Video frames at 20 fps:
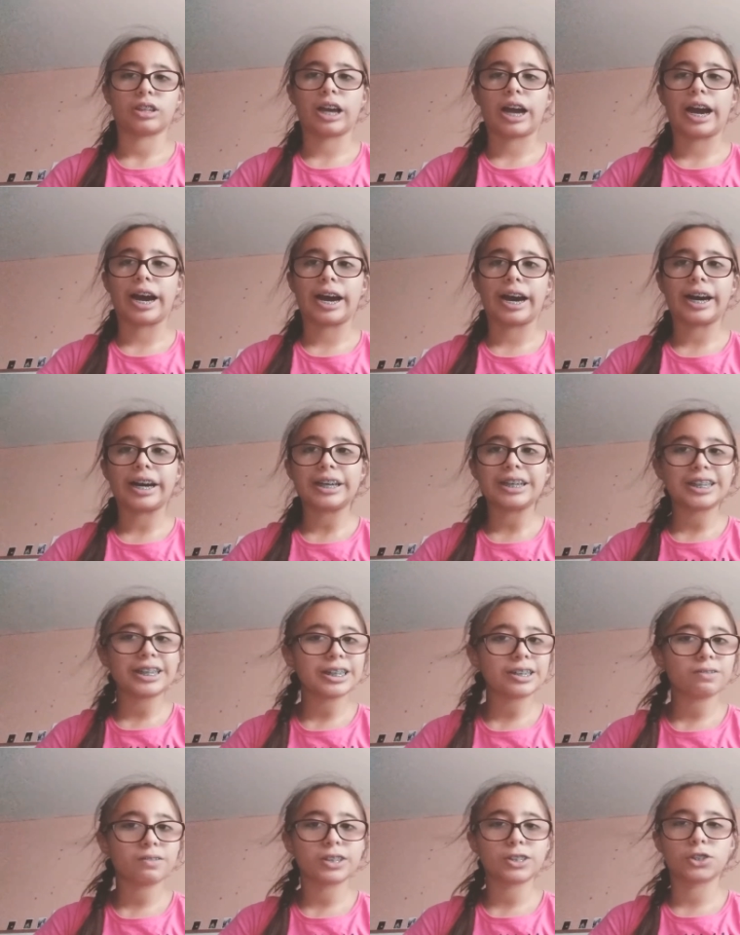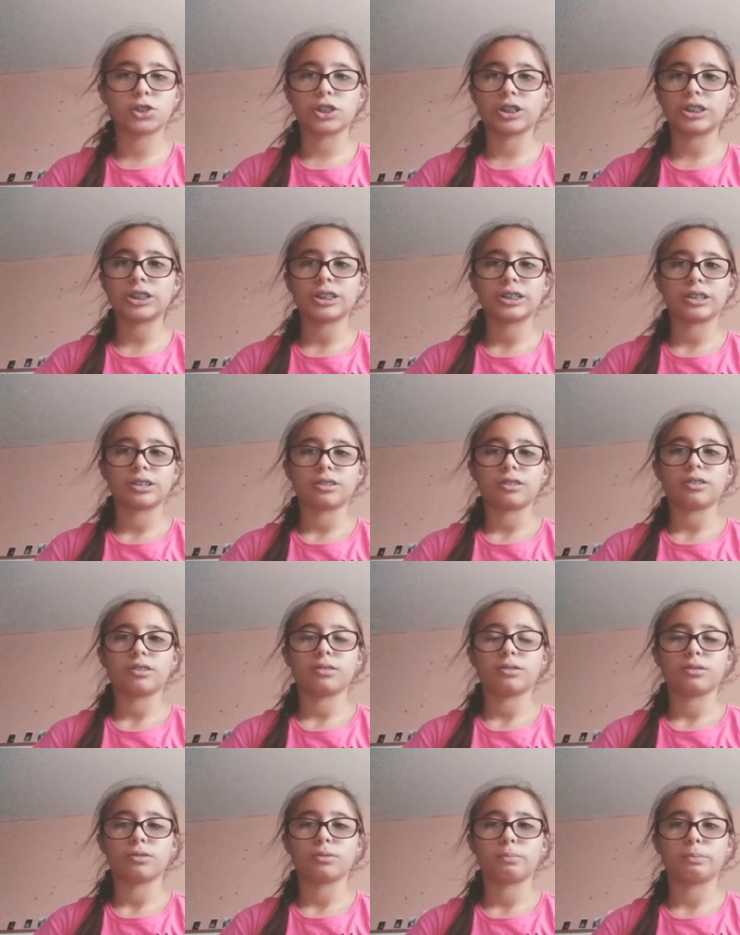I would just
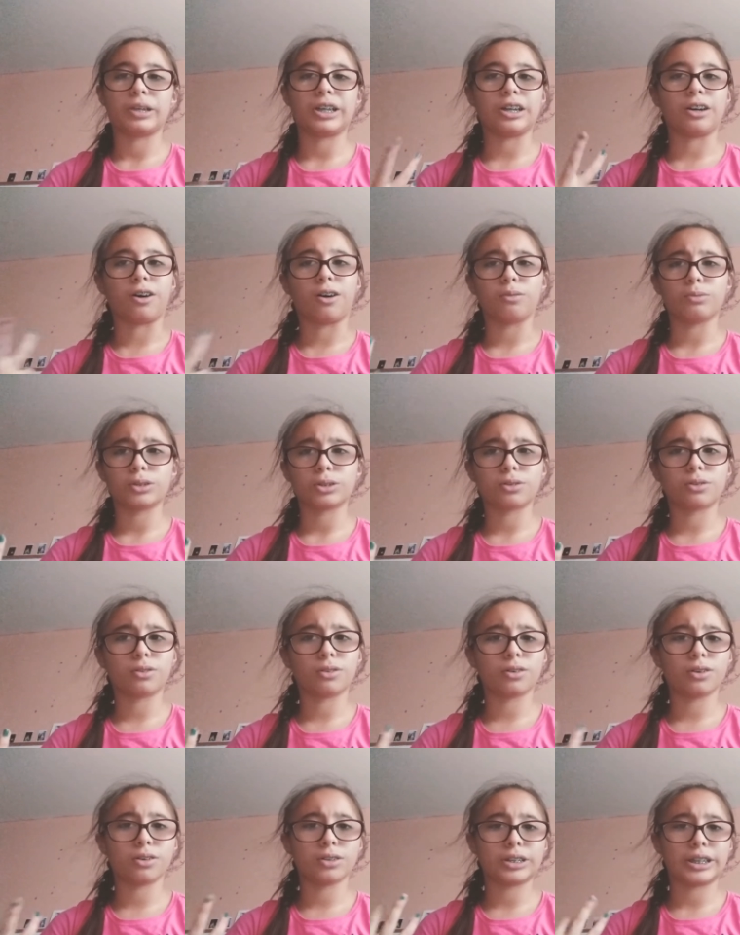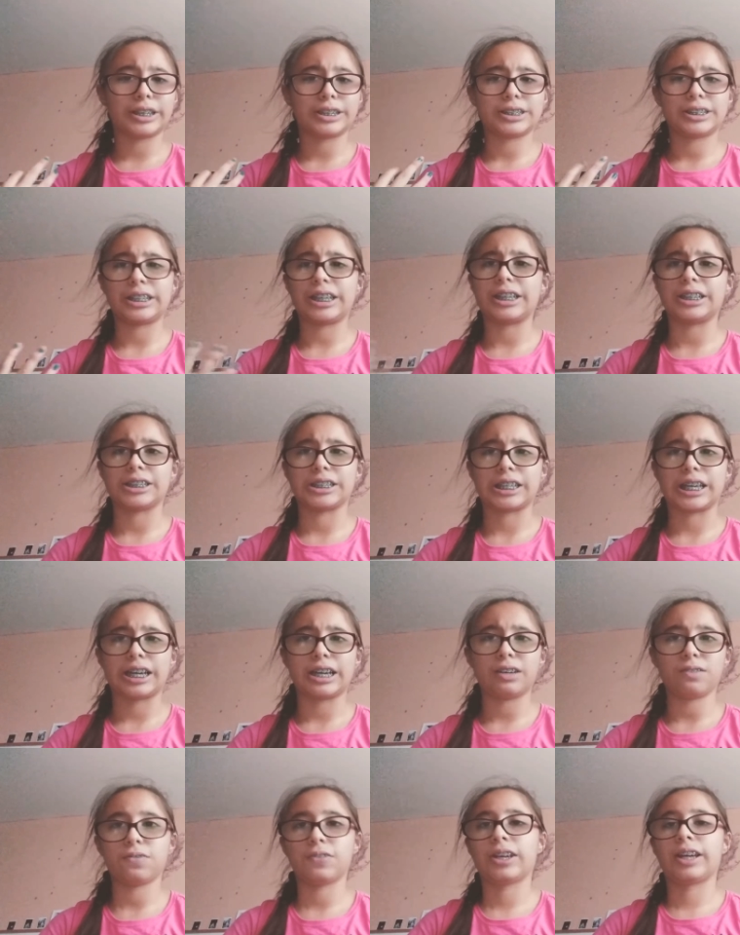be homeschooled and stay
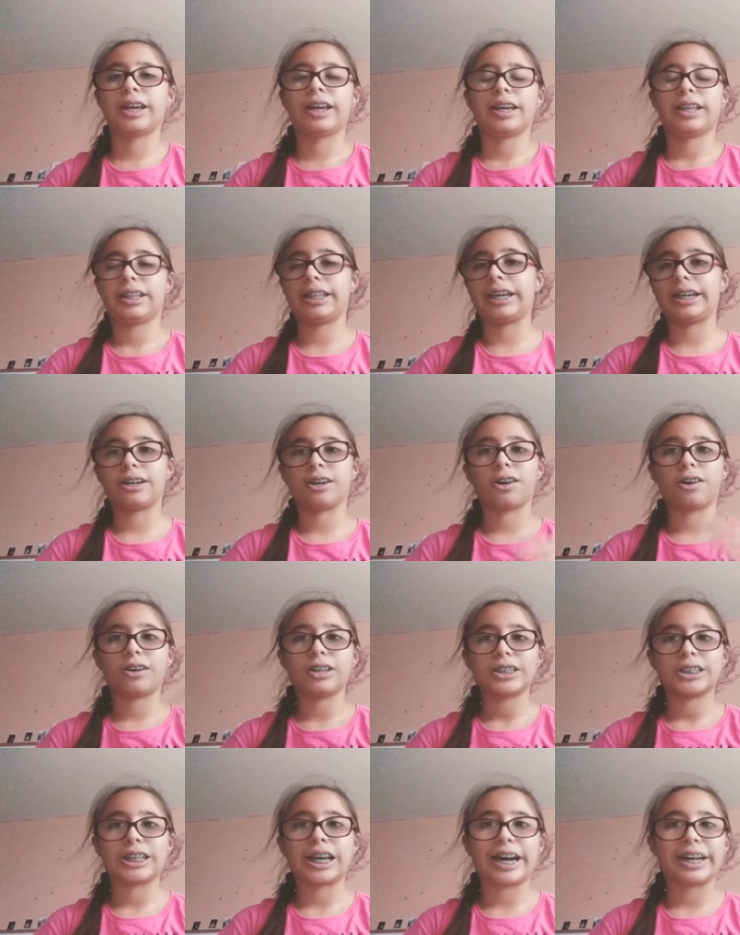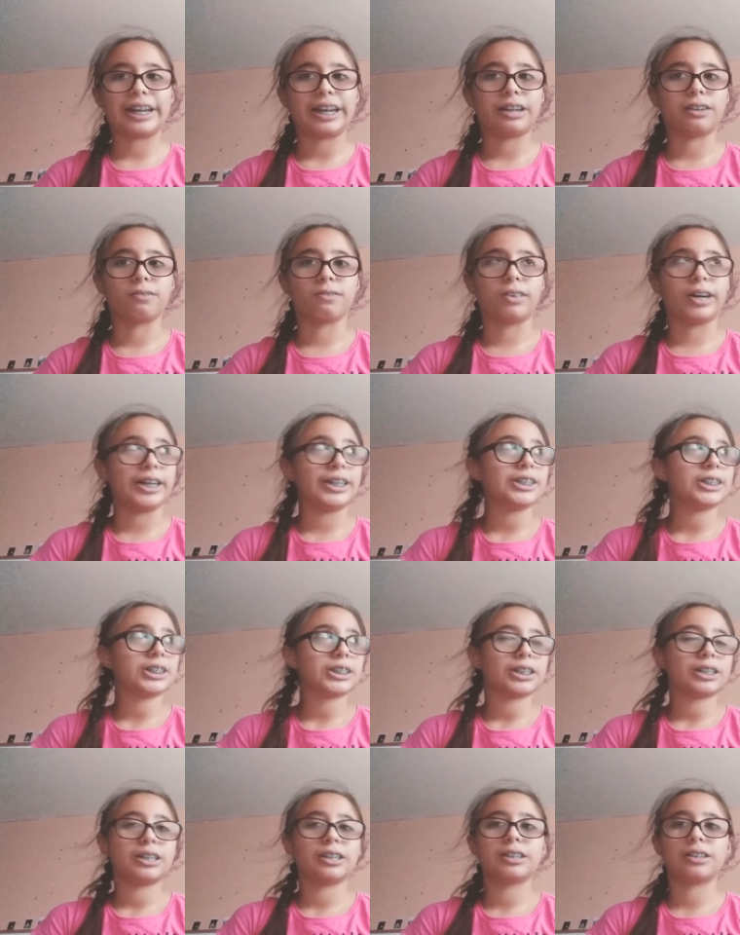safe then go outside and risk
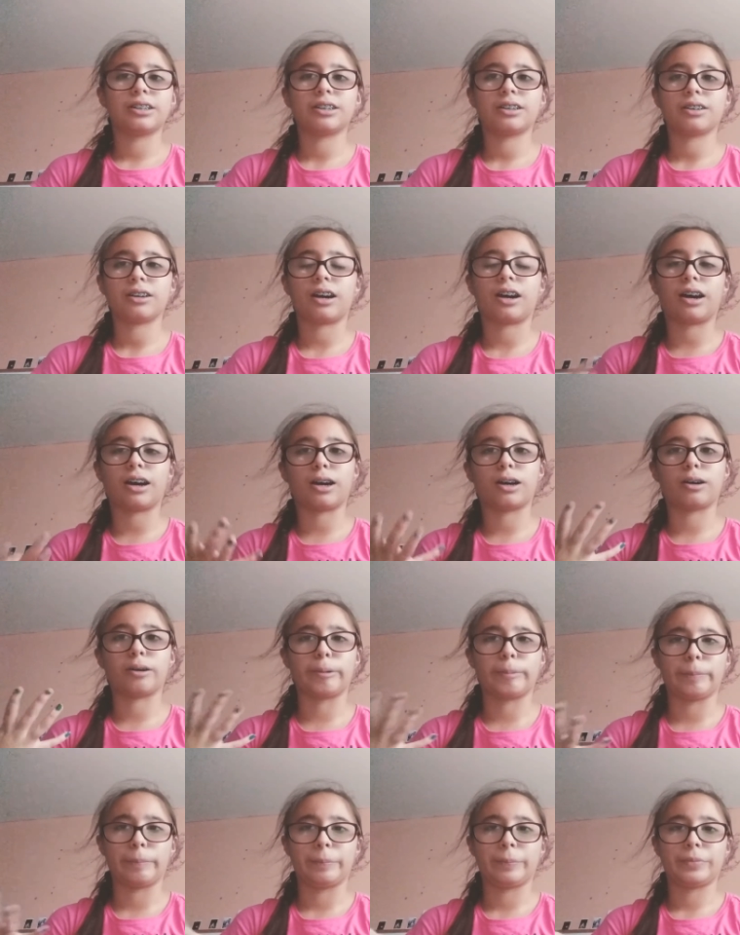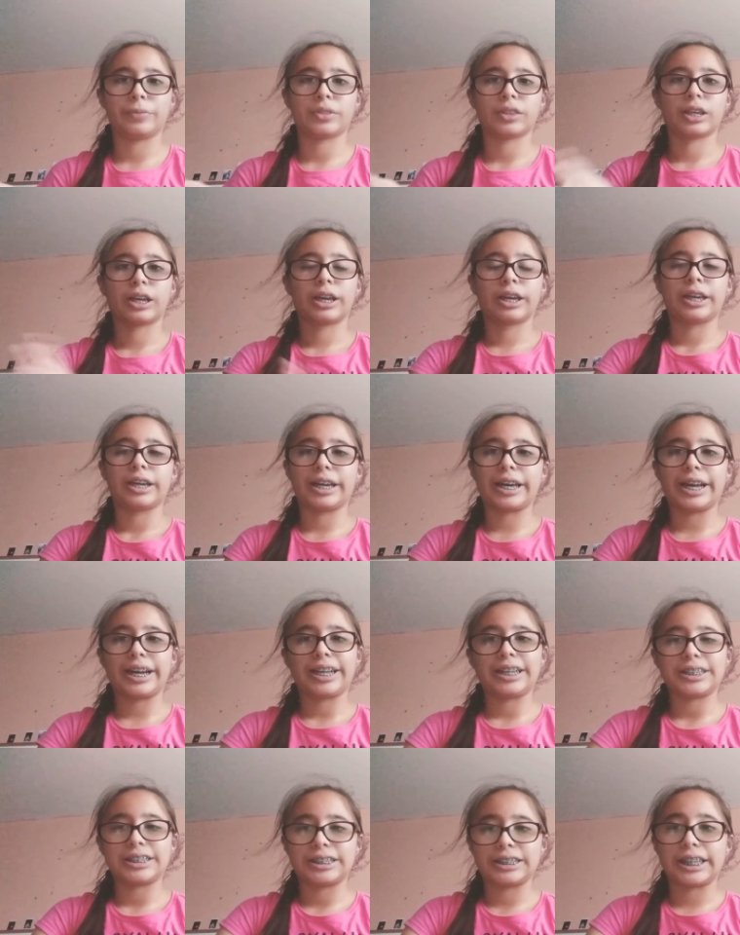um,
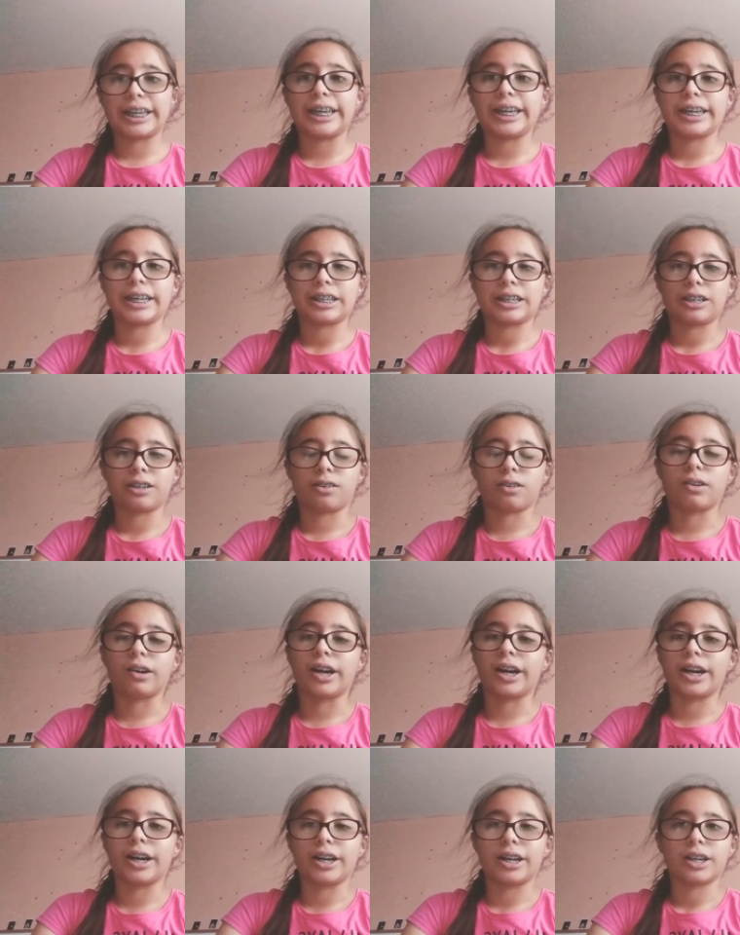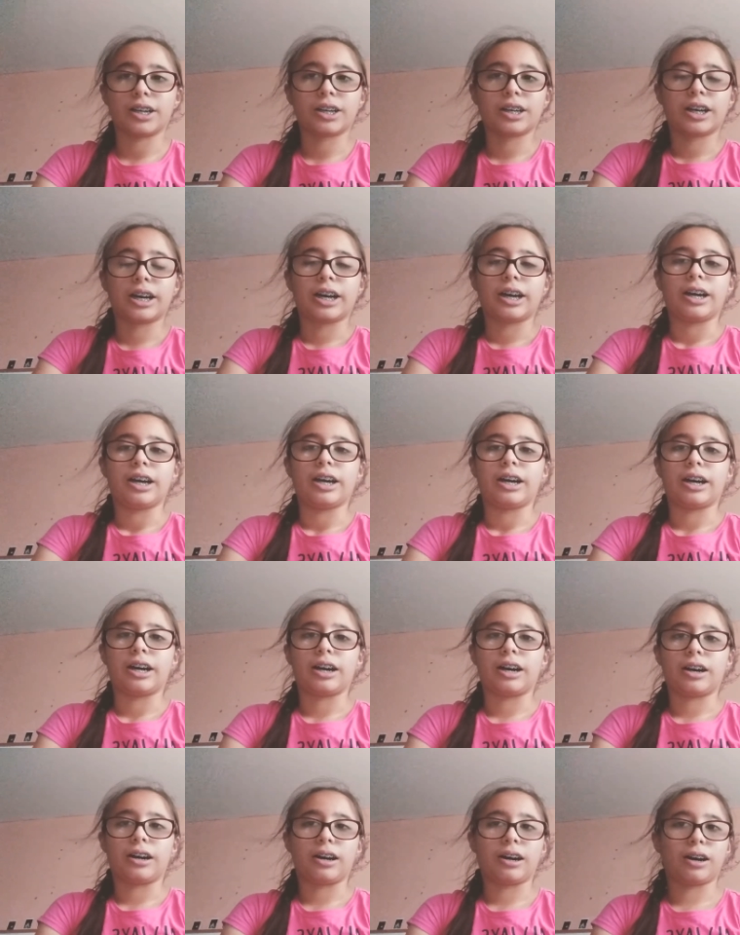getting sick or
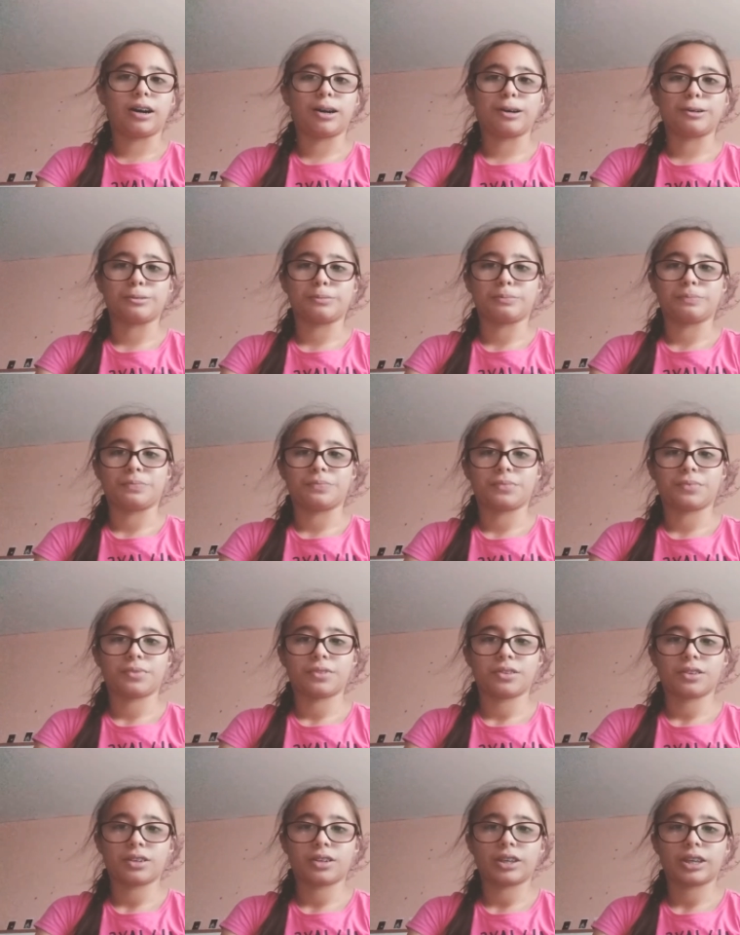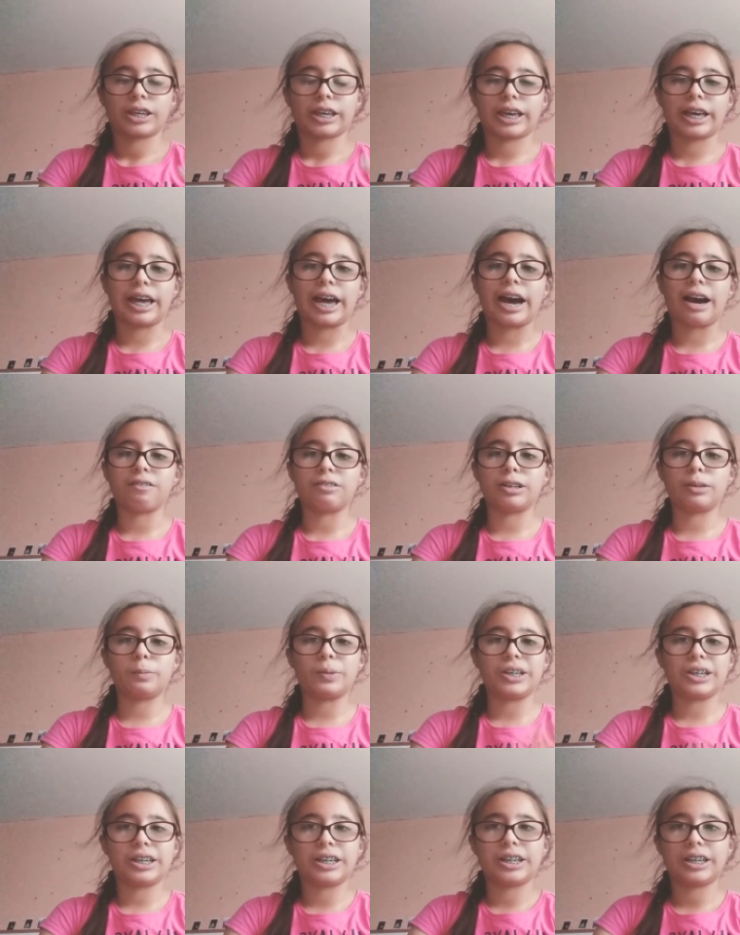um, having to
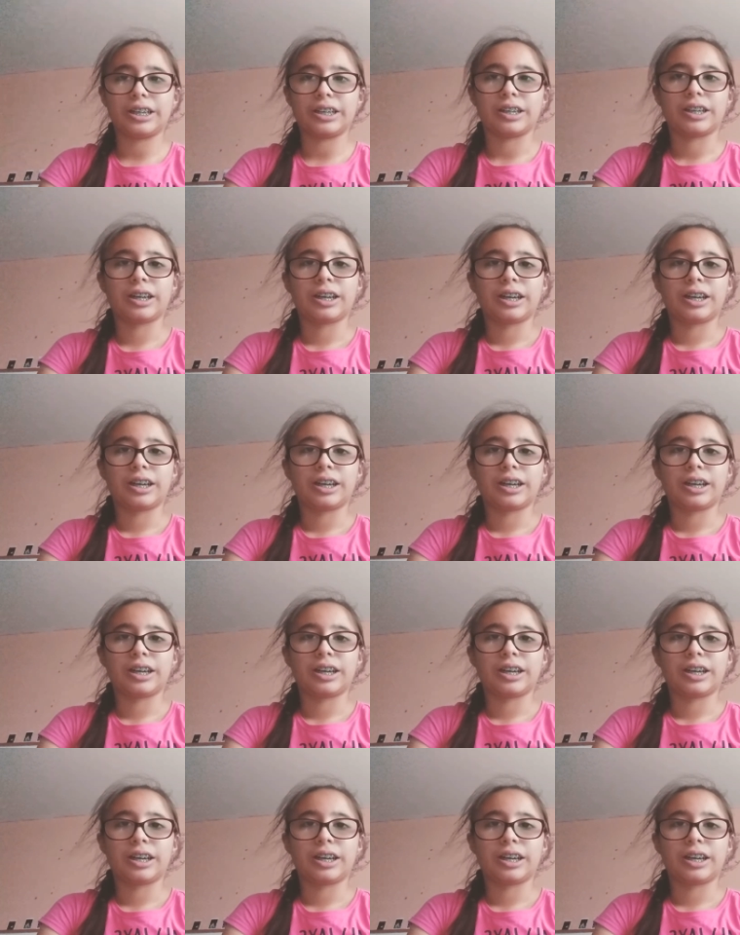be